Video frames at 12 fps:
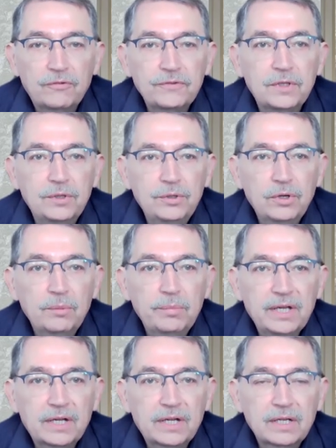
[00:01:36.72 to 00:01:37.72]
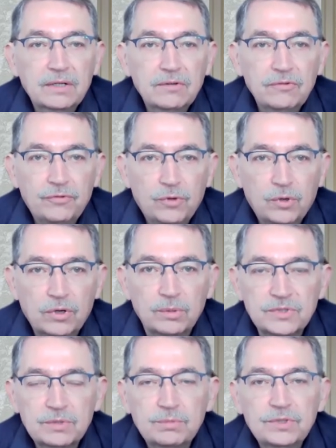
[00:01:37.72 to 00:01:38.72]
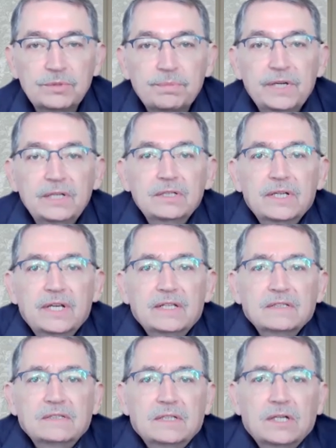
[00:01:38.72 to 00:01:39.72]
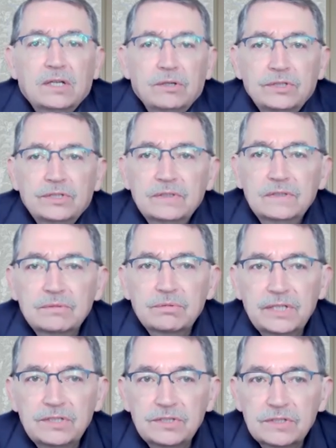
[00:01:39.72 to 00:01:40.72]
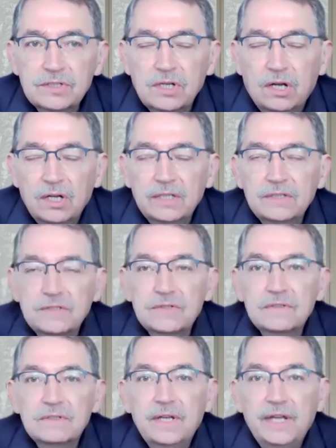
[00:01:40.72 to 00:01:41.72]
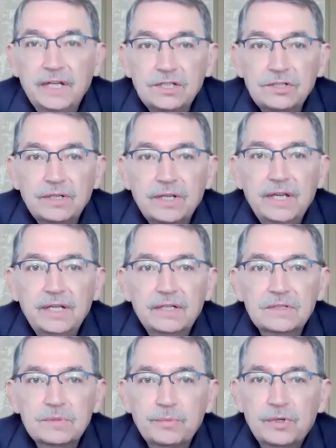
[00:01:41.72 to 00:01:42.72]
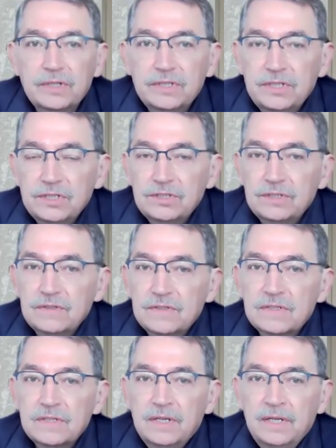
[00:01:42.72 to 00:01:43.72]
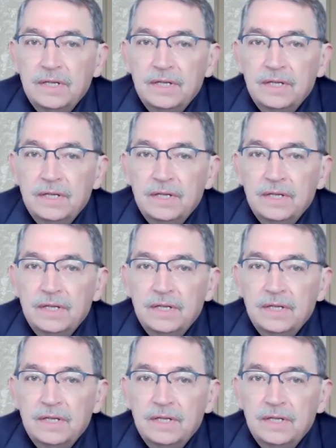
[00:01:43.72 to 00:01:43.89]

of the Nuremberg Forums, which bring together theologians, religious scholars, educators, politicians,